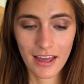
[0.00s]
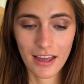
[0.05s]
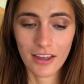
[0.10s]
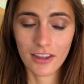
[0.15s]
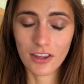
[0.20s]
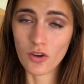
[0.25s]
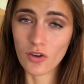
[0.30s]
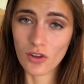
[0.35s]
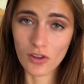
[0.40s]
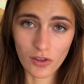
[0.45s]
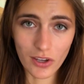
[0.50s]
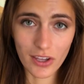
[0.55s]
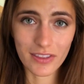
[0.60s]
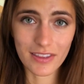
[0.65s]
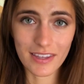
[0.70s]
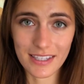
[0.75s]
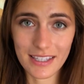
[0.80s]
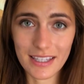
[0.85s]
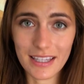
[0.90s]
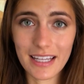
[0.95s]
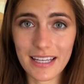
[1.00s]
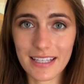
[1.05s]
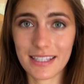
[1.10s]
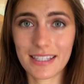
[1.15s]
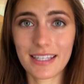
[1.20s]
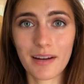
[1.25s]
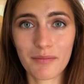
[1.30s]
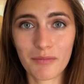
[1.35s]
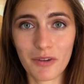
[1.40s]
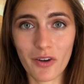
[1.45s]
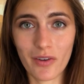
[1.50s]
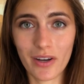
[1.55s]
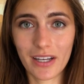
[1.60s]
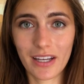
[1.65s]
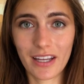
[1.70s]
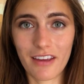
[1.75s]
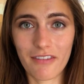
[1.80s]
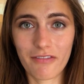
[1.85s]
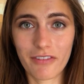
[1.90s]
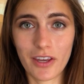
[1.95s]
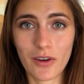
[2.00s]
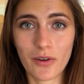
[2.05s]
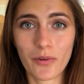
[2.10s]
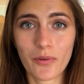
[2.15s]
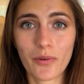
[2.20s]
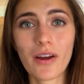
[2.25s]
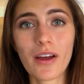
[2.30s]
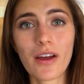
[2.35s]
you can look at this list that I'm going to give you